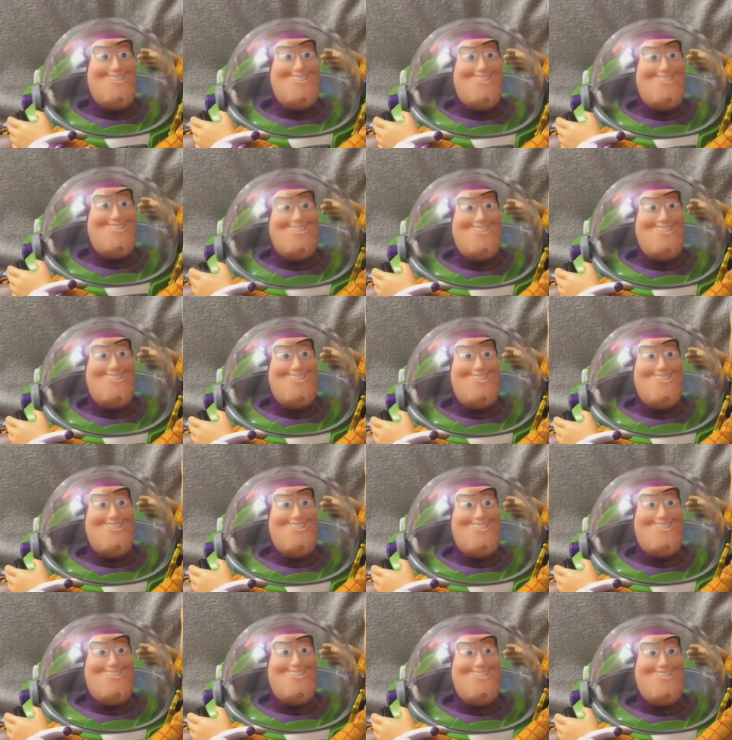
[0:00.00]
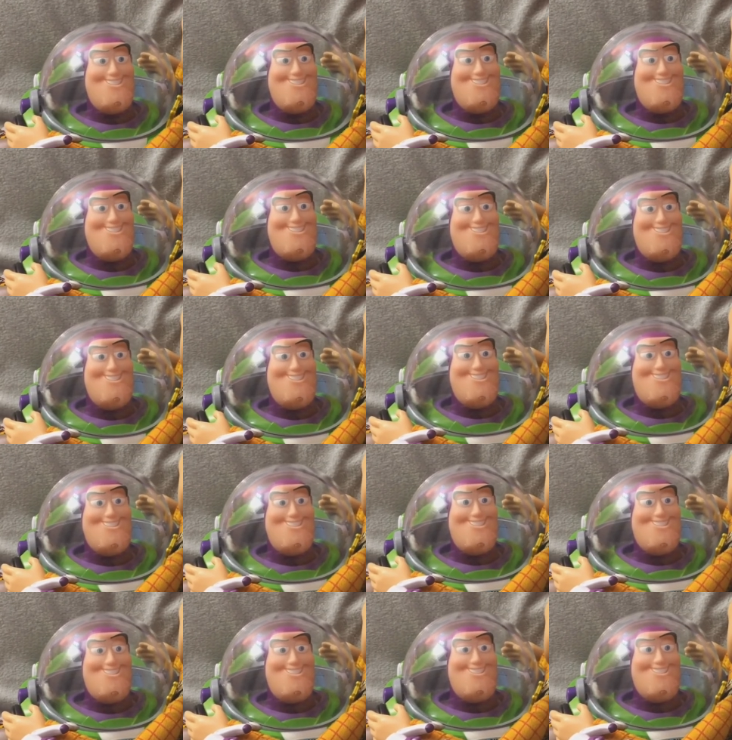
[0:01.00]

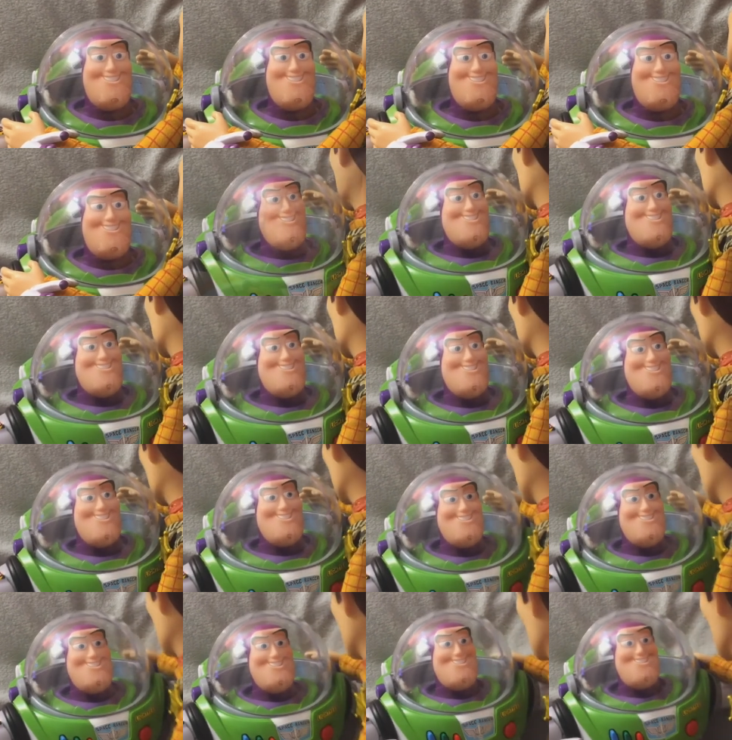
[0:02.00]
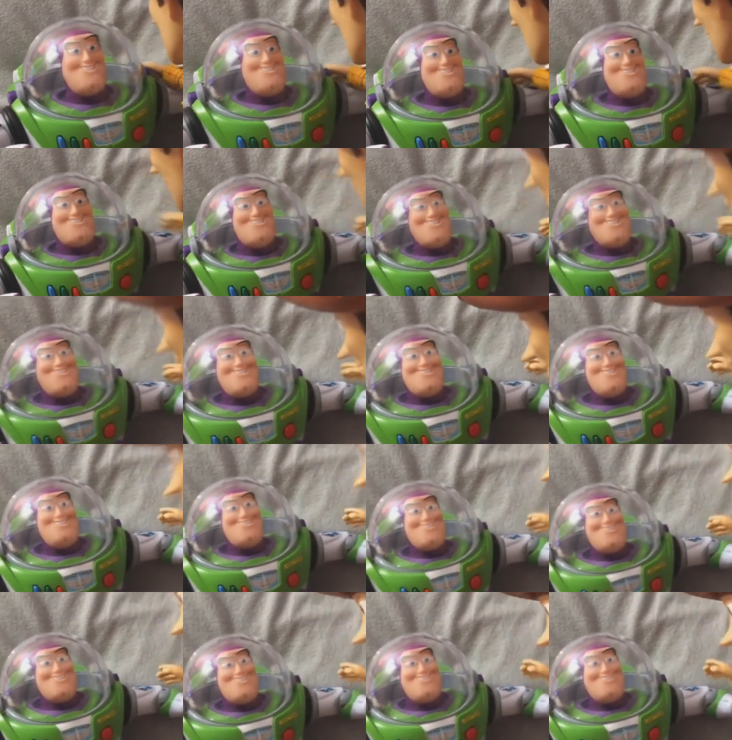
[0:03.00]
(no one is talking)